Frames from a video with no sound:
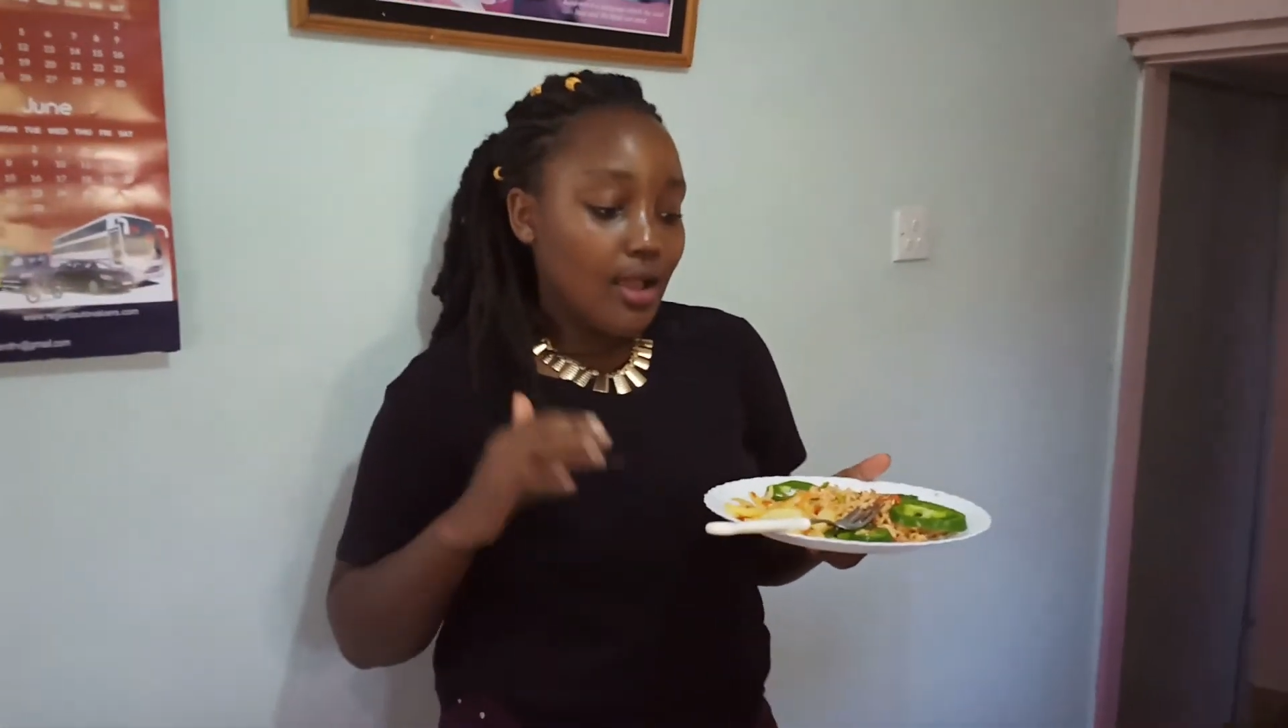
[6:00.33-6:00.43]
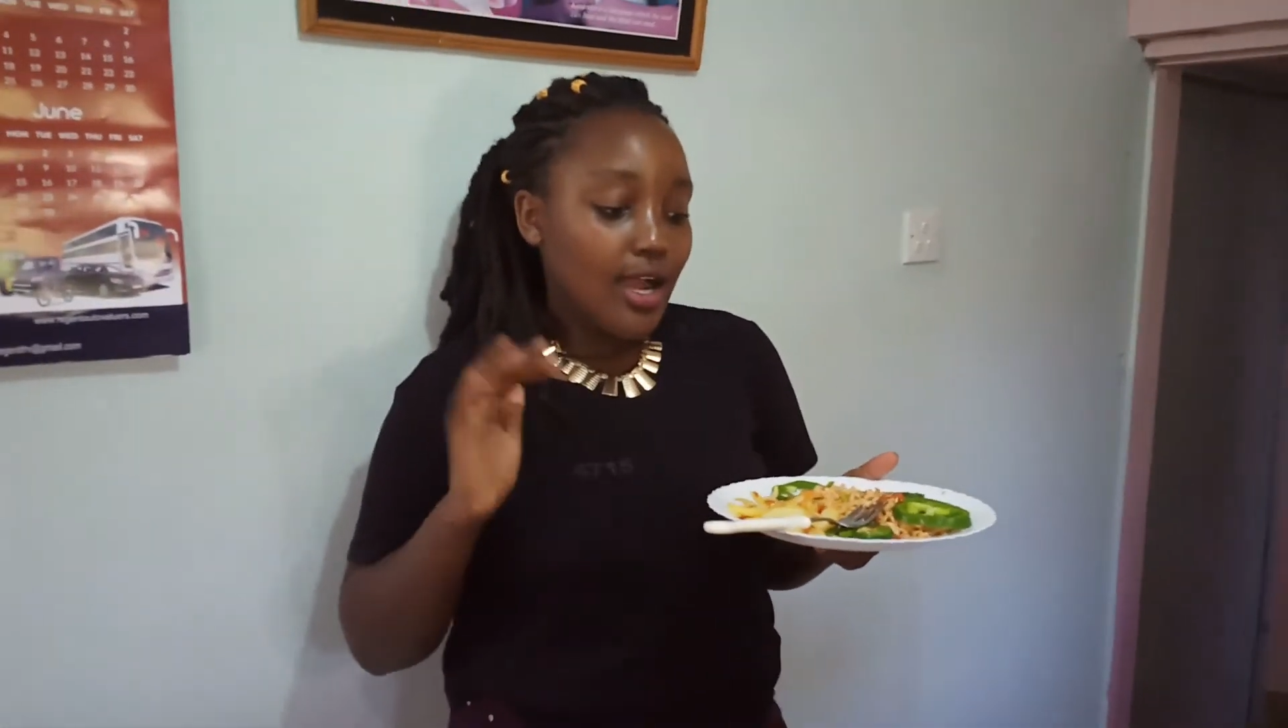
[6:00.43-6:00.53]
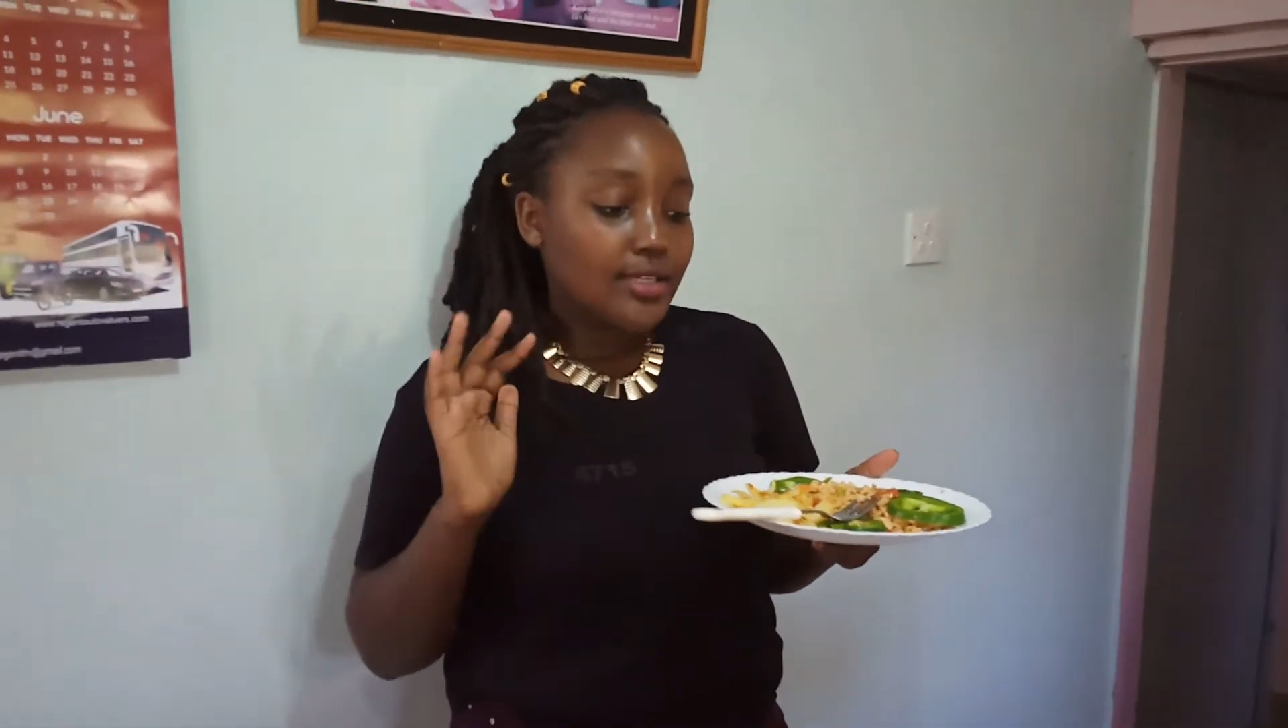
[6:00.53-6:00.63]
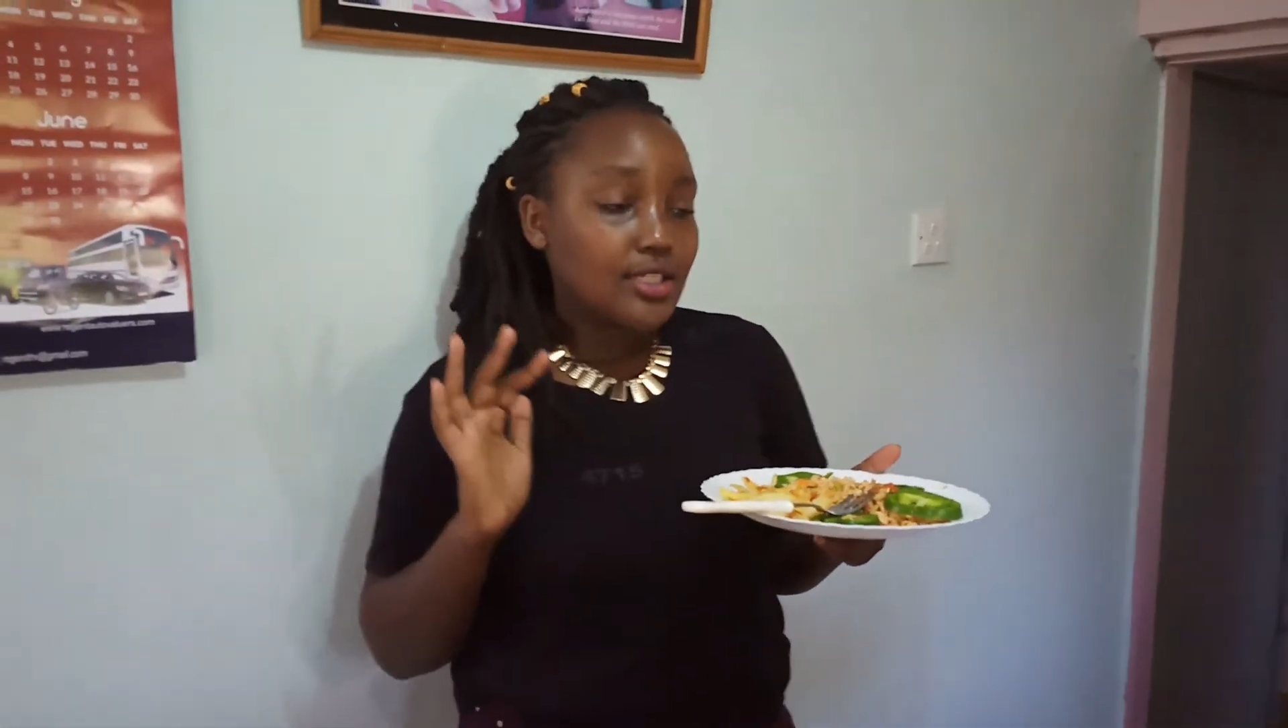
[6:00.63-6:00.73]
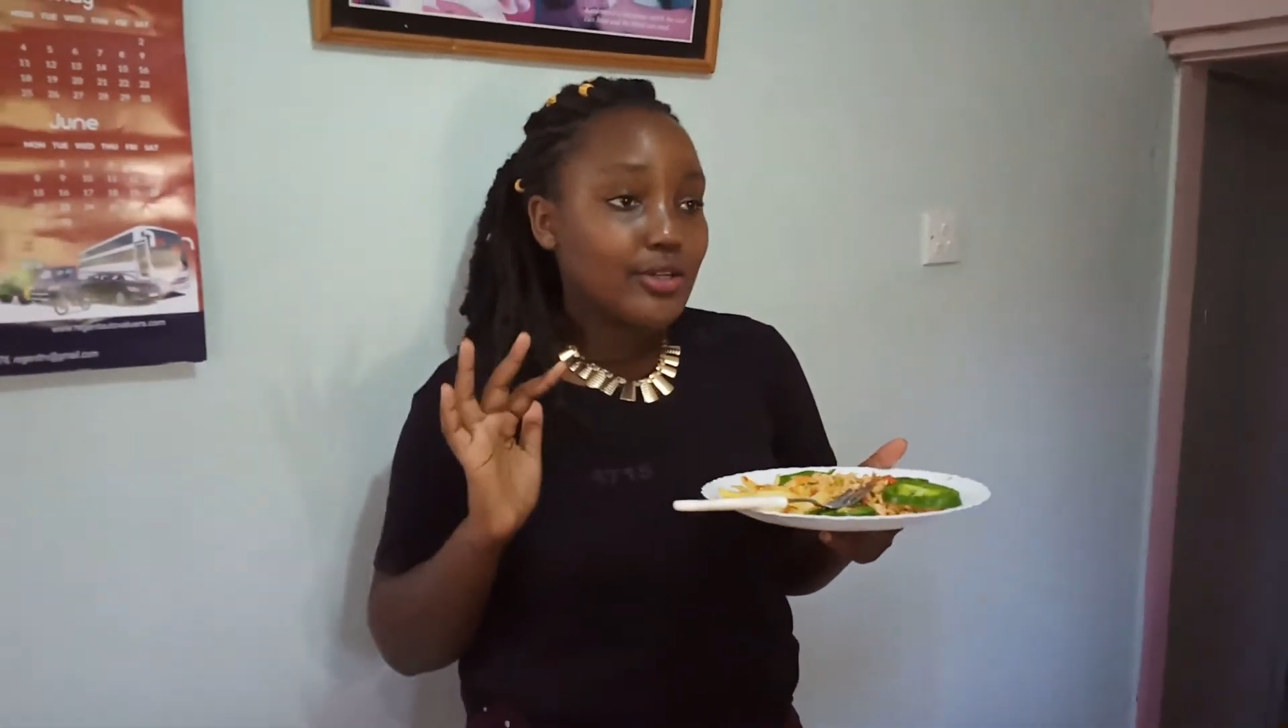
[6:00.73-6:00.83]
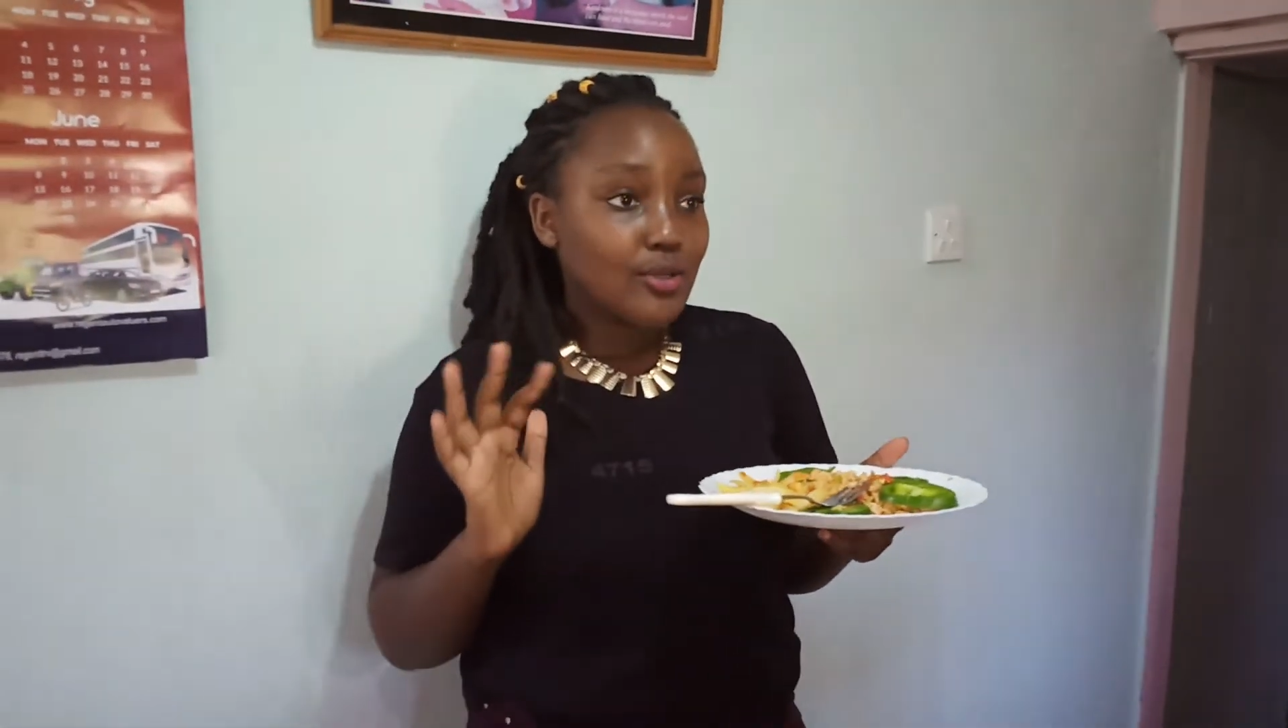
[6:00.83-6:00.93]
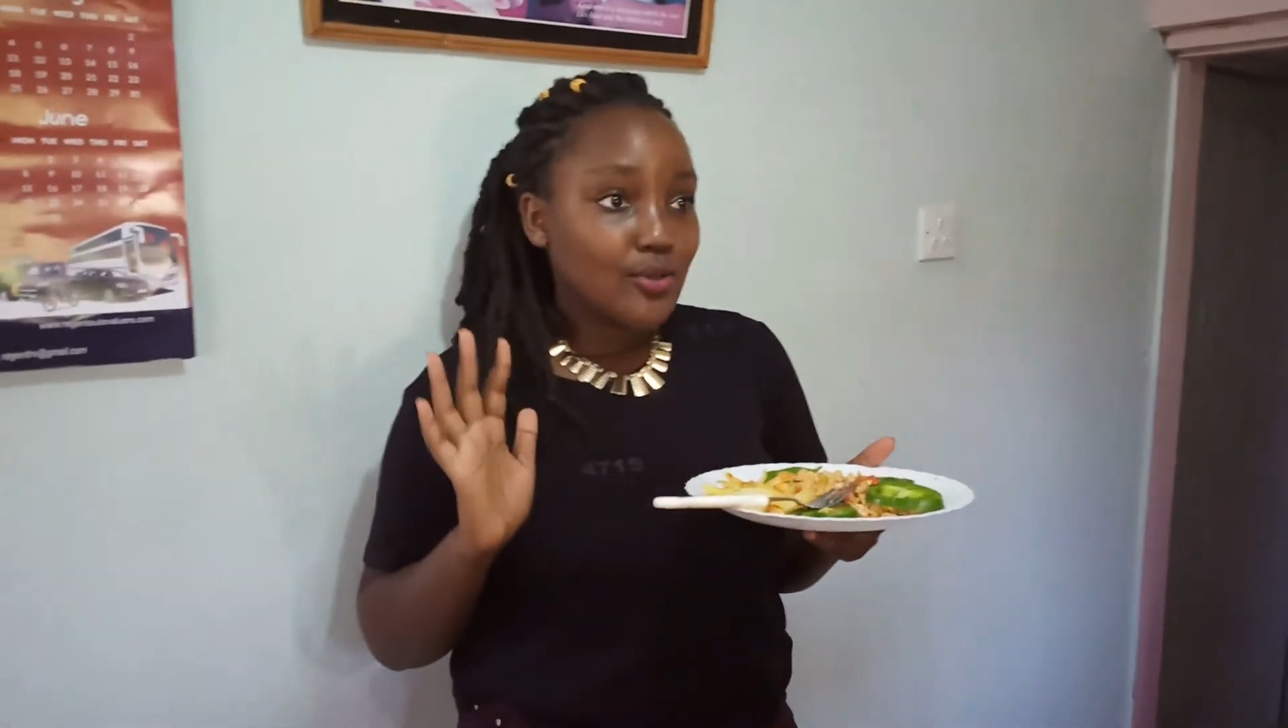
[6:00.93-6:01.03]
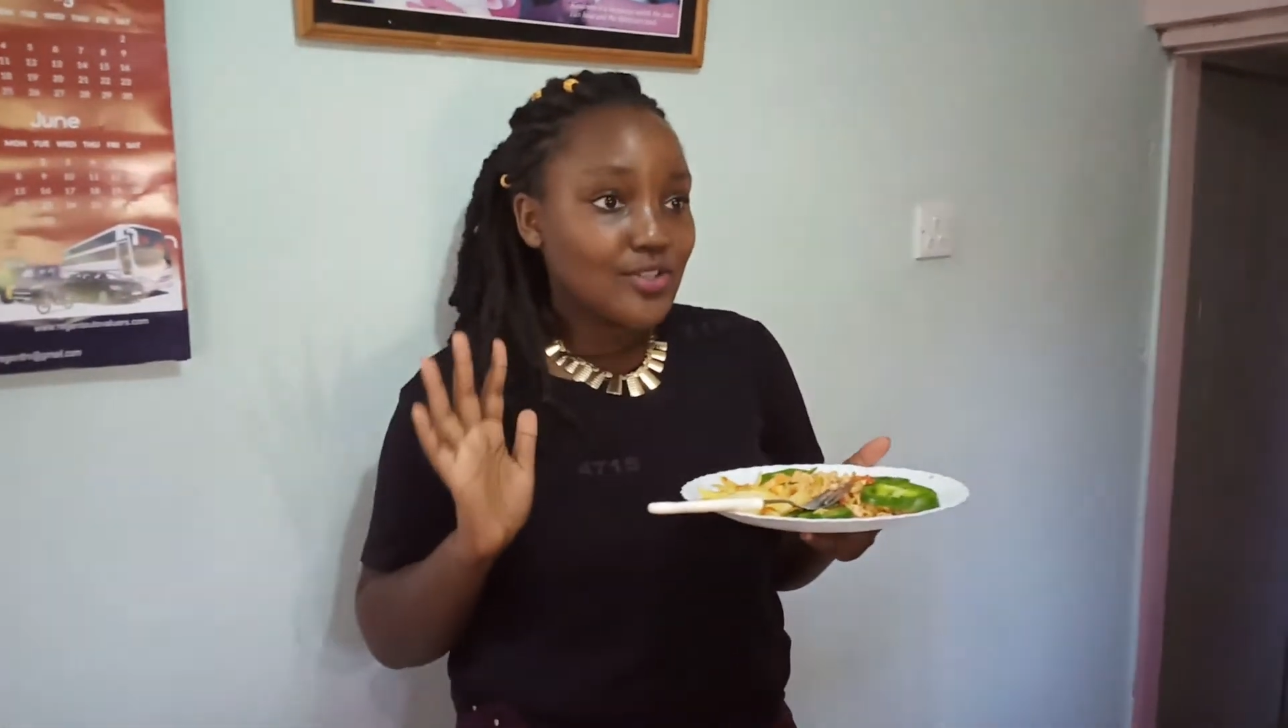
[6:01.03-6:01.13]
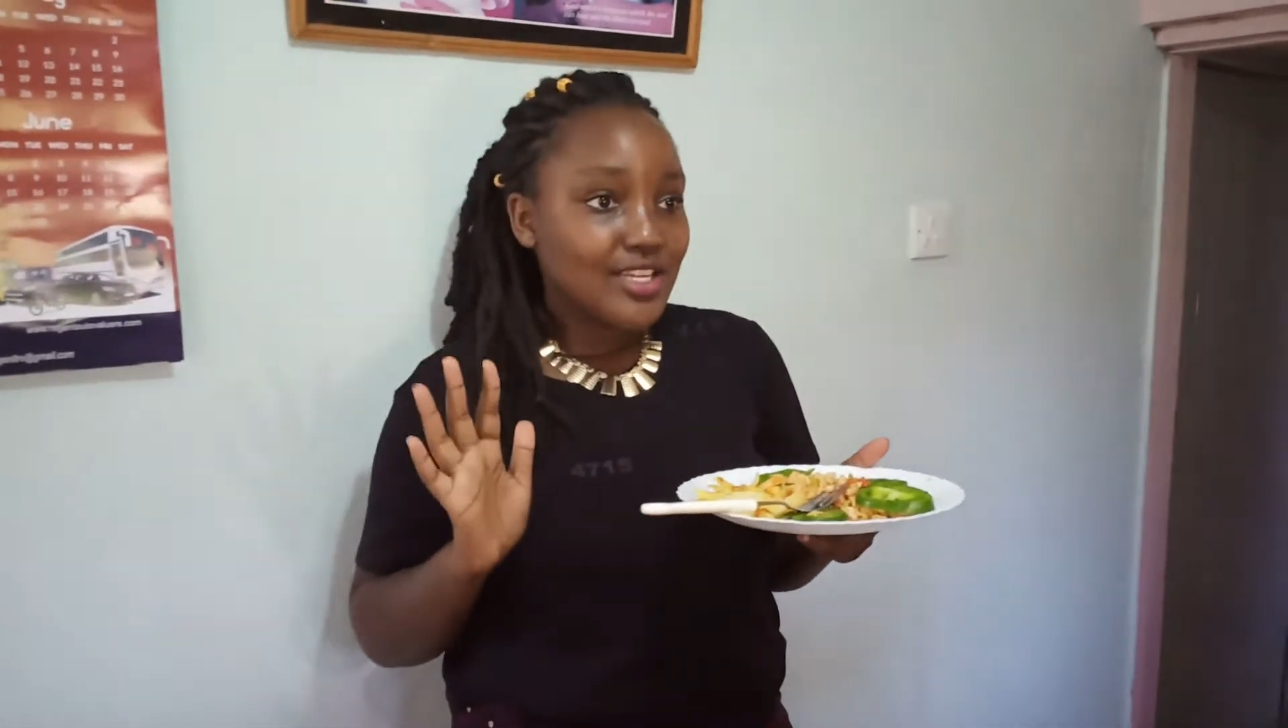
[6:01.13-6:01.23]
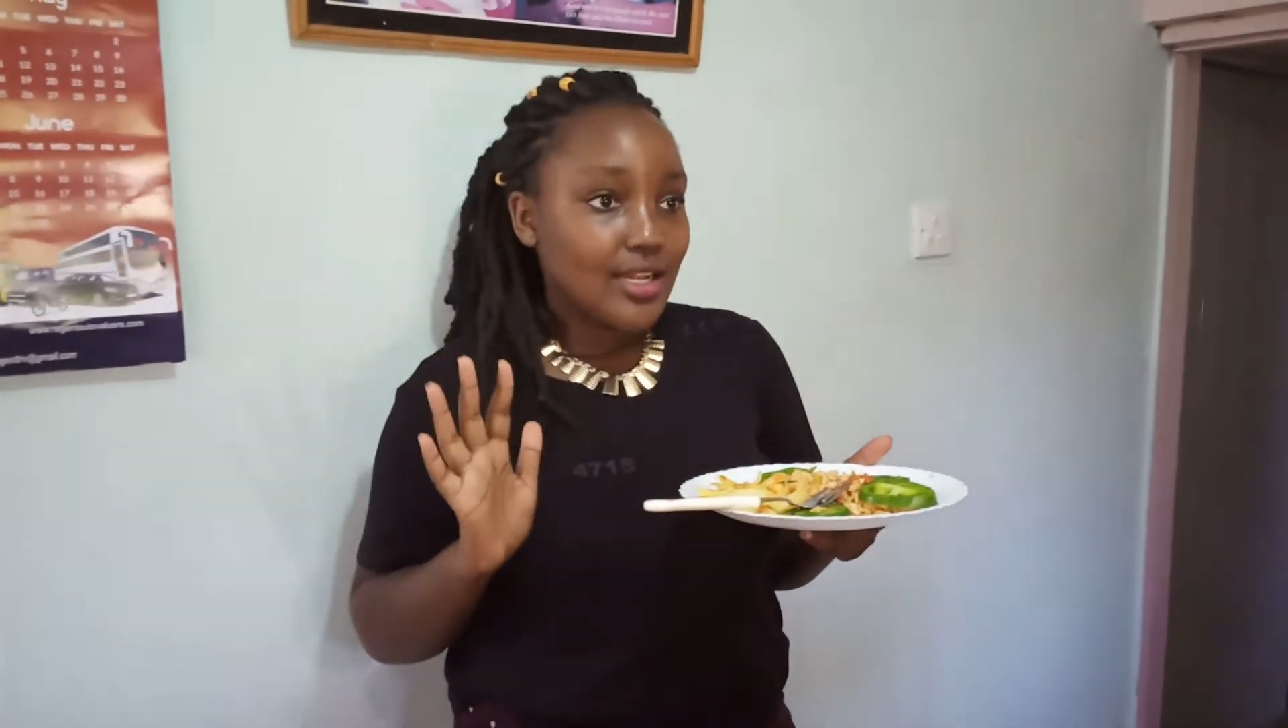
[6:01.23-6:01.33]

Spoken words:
and it looks